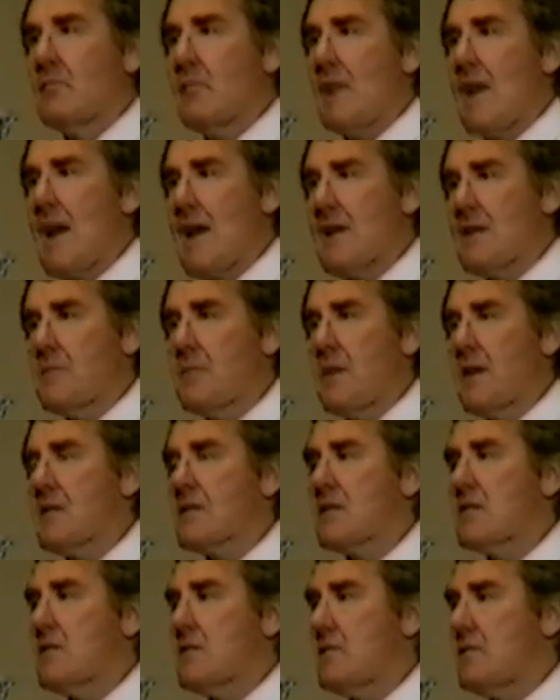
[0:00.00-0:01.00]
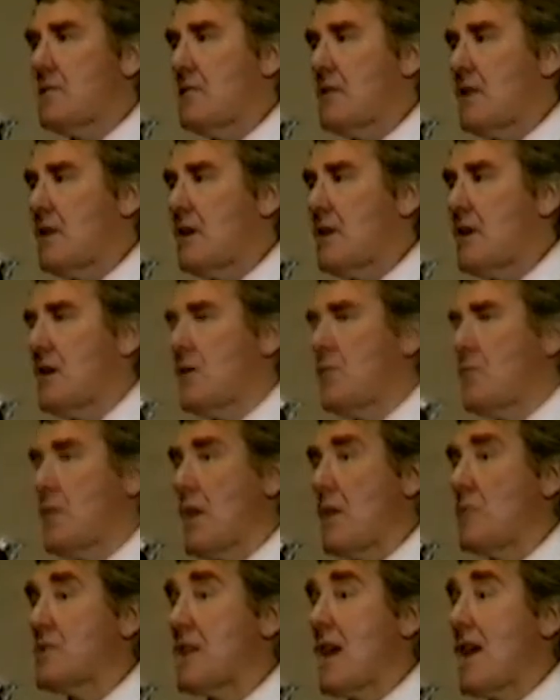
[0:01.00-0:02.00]
aspects of
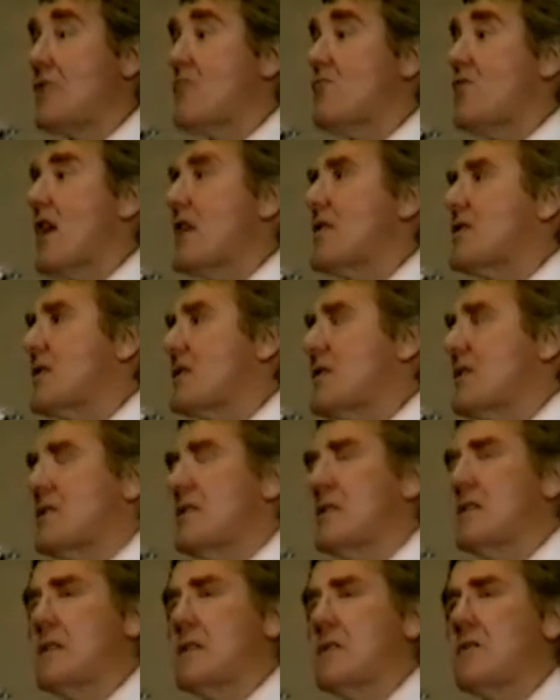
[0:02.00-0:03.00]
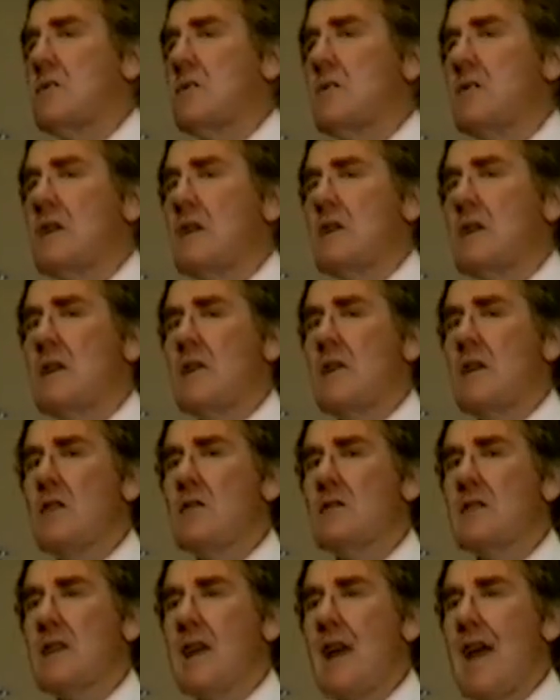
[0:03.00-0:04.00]
perhaps unrighteousness or
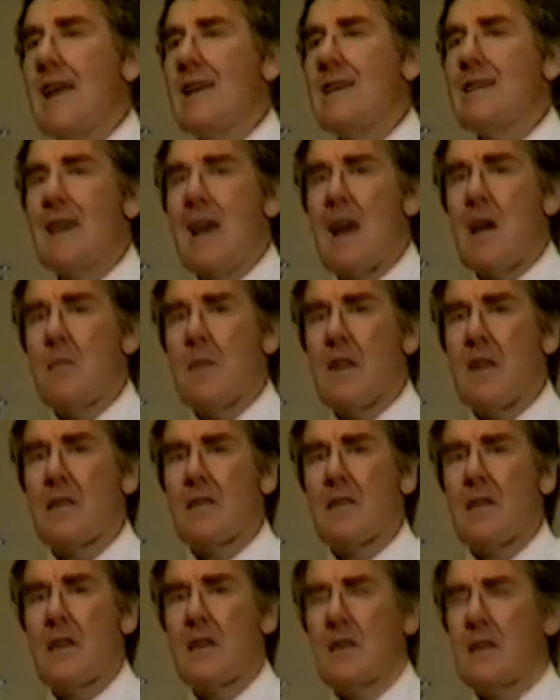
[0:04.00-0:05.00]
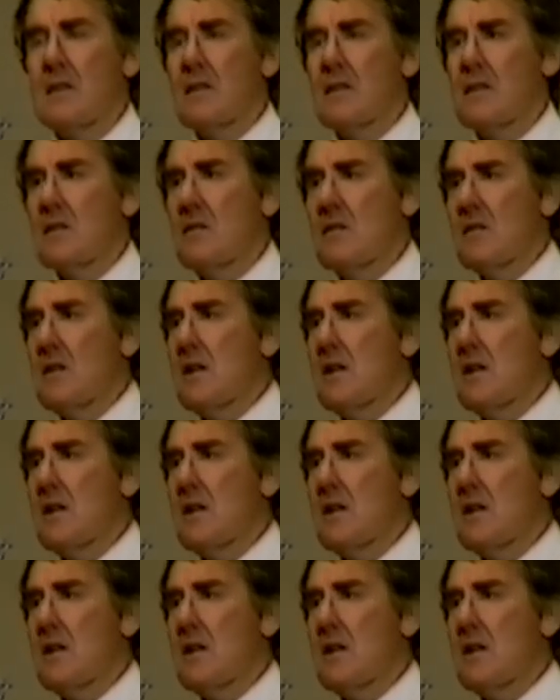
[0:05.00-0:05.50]
those adharmic things,